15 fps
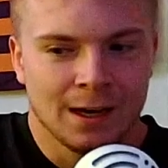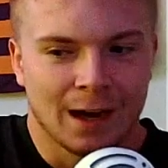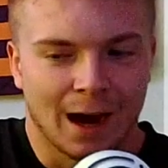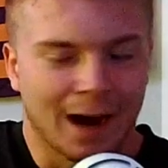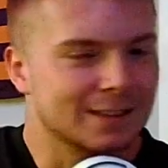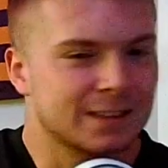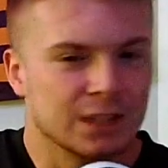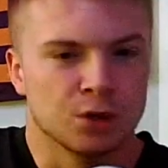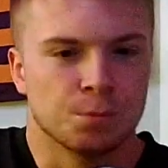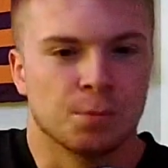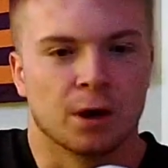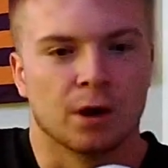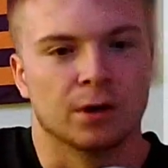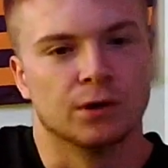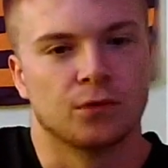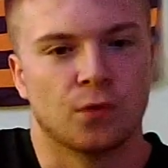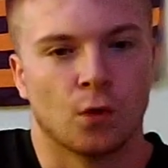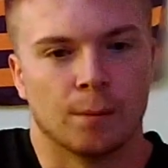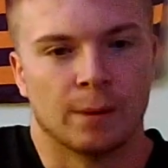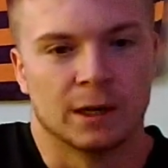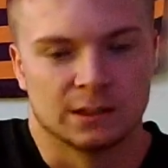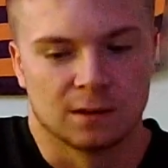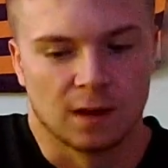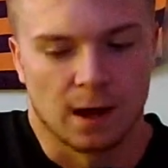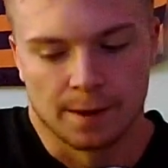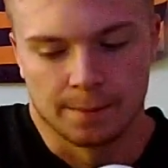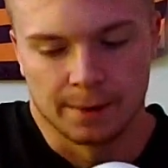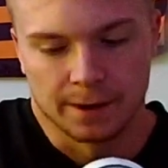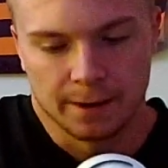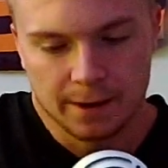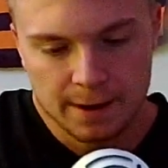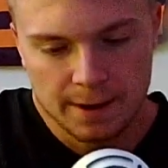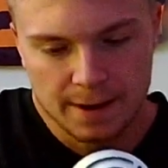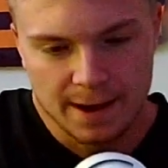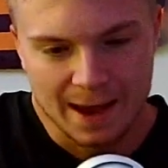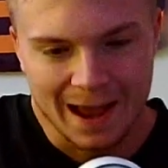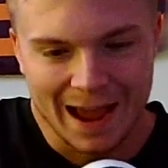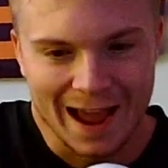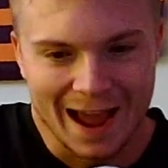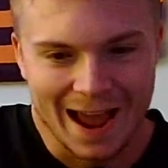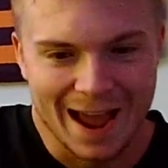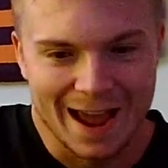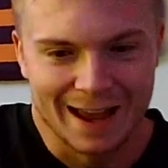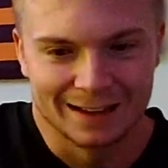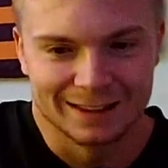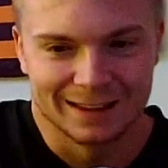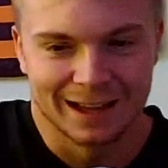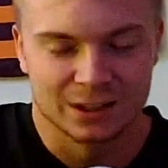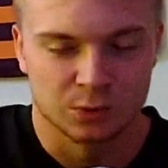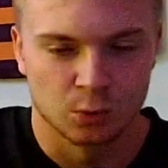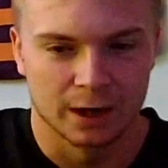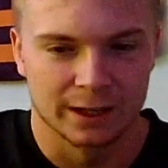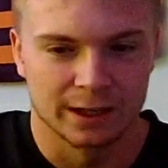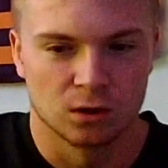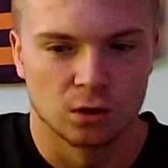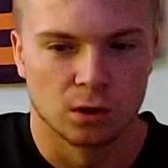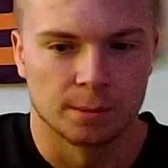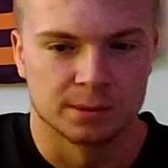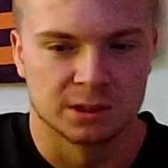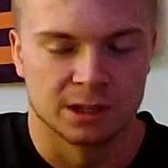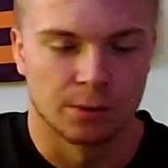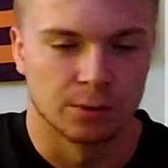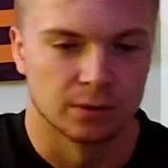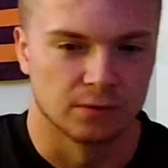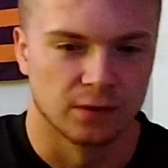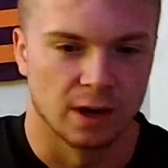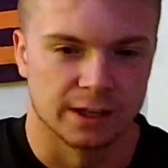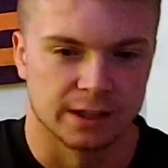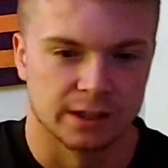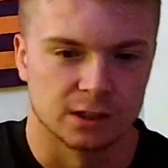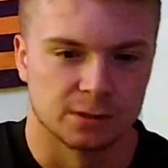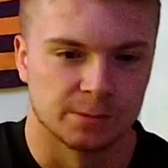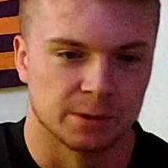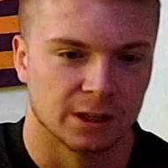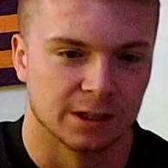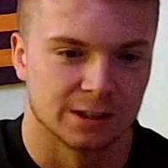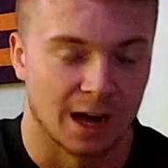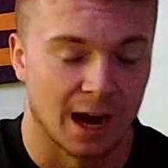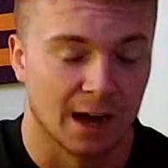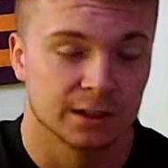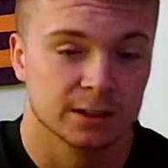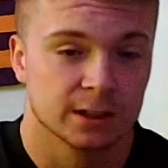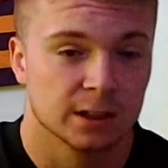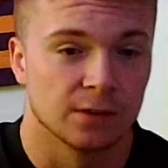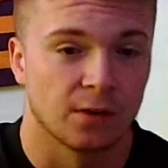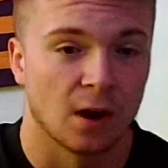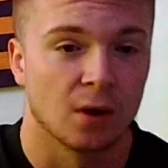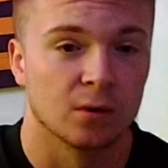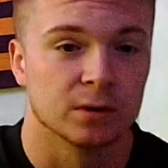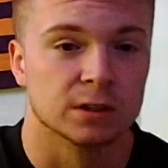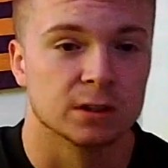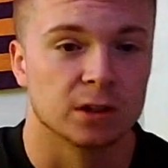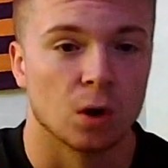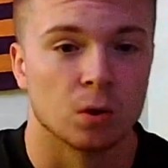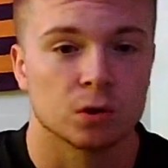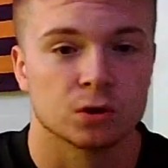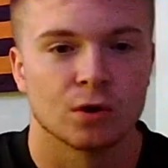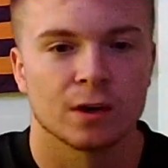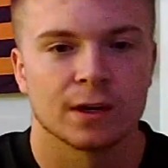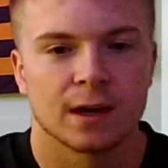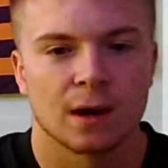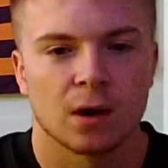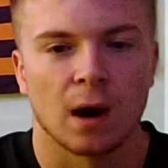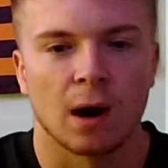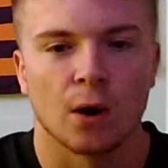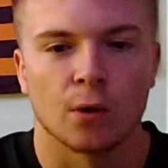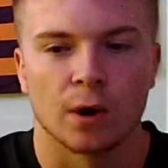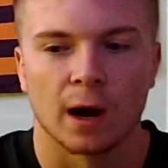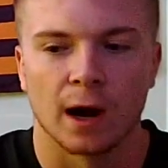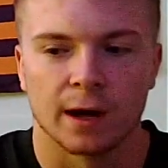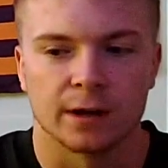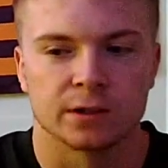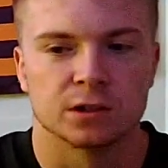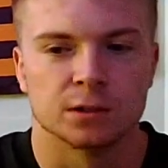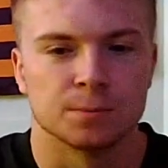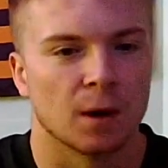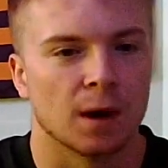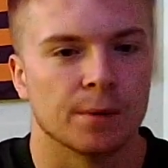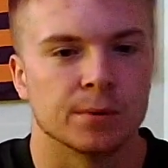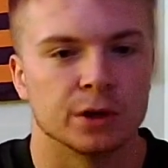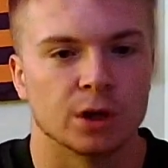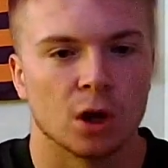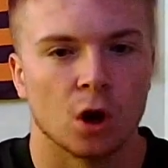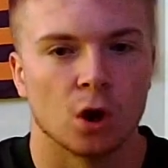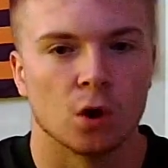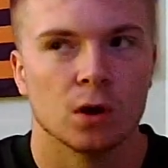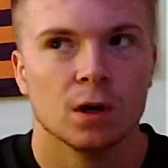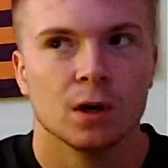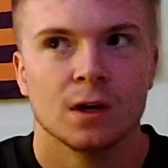I say you put out your four best linemen. And that's when I get a little upset with the Vikings because, honestly, if I was the coach right now, I would honestly probably go,